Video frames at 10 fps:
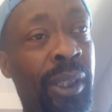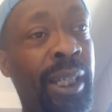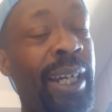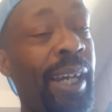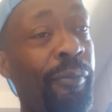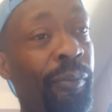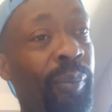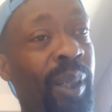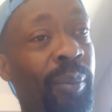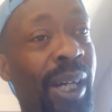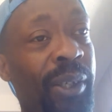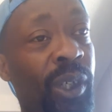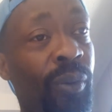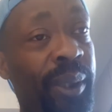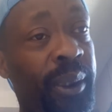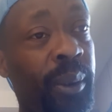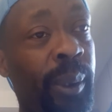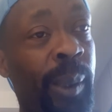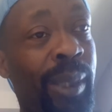and I haven't been by there recently,